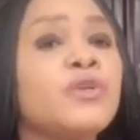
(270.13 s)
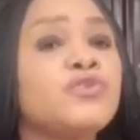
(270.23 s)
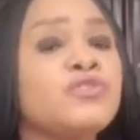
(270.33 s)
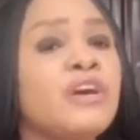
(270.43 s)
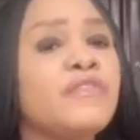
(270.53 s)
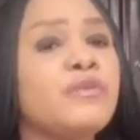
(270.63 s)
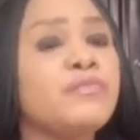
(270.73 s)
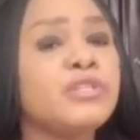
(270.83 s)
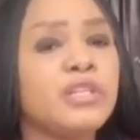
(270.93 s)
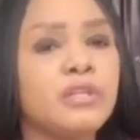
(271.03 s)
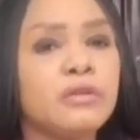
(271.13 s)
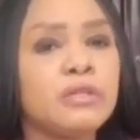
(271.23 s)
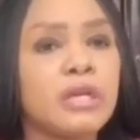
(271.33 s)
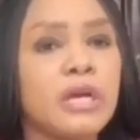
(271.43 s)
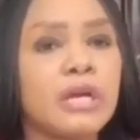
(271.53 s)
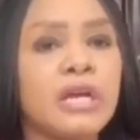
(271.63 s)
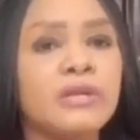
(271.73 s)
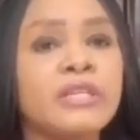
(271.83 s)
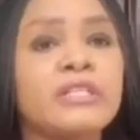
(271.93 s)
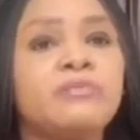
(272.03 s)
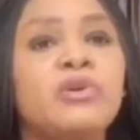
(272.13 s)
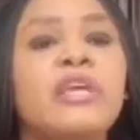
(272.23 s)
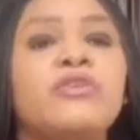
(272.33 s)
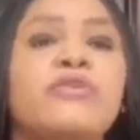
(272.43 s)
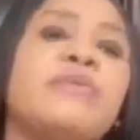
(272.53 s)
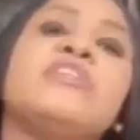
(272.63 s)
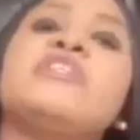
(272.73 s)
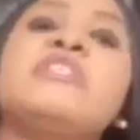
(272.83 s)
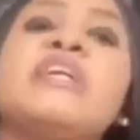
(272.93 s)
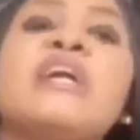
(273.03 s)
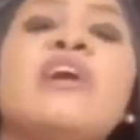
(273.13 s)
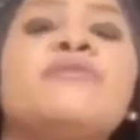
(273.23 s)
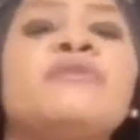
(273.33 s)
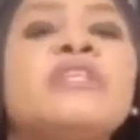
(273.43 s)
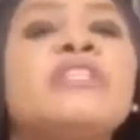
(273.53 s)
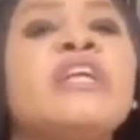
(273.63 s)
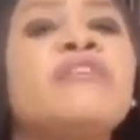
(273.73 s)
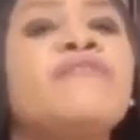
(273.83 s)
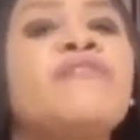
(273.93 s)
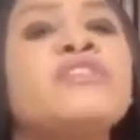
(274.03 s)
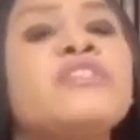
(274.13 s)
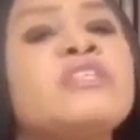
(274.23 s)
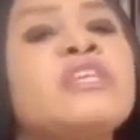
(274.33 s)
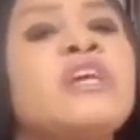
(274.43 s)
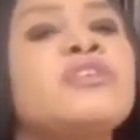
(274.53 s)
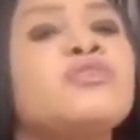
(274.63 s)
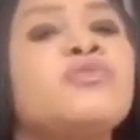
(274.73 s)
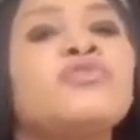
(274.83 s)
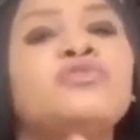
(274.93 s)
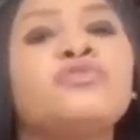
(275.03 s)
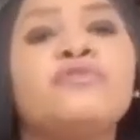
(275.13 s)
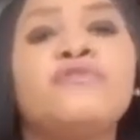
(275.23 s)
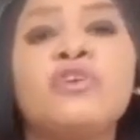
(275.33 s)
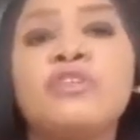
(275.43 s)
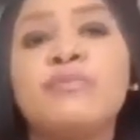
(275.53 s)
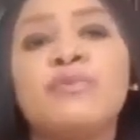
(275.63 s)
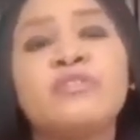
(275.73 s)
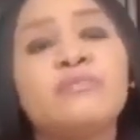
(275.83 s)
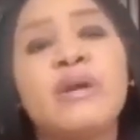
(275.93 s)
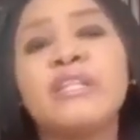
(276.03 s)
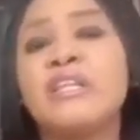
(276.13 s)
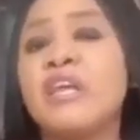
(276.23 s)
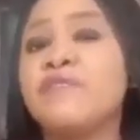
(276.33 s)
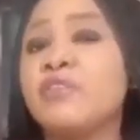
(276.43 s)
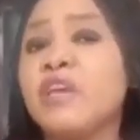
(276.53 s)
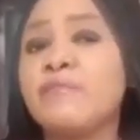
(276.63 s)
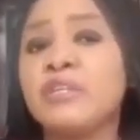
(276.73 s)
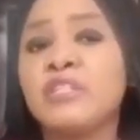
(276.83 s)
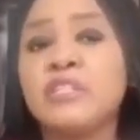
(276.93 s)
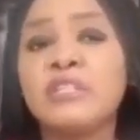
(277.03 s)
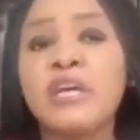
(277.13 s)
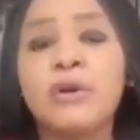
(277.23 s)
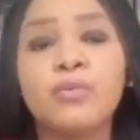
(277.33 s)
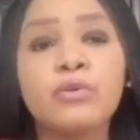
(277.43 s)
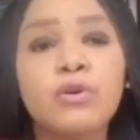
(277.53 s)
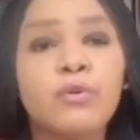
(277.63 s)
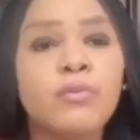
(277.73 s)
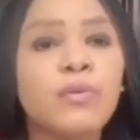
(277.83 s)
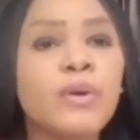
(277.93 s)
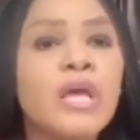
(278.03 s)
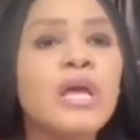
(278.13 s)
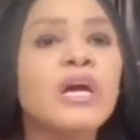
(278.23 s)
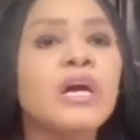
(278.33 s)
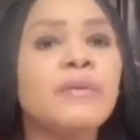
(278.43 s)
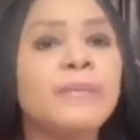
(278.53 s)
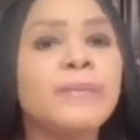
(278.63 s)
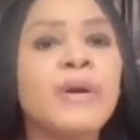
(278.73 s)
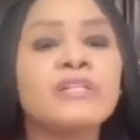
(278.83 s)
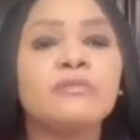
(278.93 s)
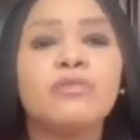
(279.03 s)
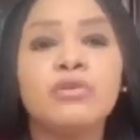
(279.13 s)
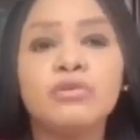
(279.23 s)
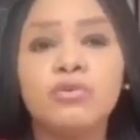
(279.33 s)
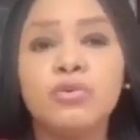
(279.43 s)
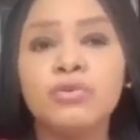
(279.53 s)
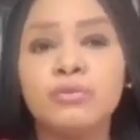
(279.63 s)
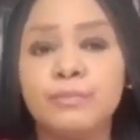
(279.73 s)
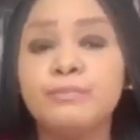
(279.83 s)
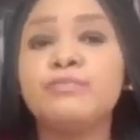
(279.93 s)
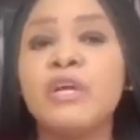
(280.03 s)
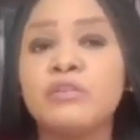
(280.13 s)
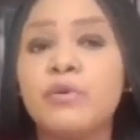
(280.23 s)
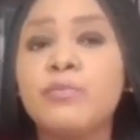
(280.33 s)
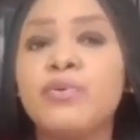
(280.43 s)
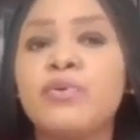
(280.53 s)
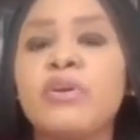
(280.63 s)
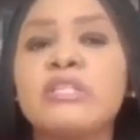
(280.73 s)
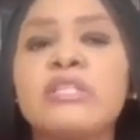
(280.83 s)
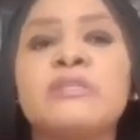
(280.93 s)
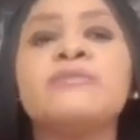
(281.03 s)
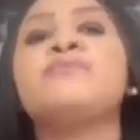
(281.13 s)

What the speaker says: you should have a miscellaneous account. That is more like your emergency account. Now, the fund in this account is what you use for the impulse buying and every other emergency that will come up as the month goes, as the month progresses.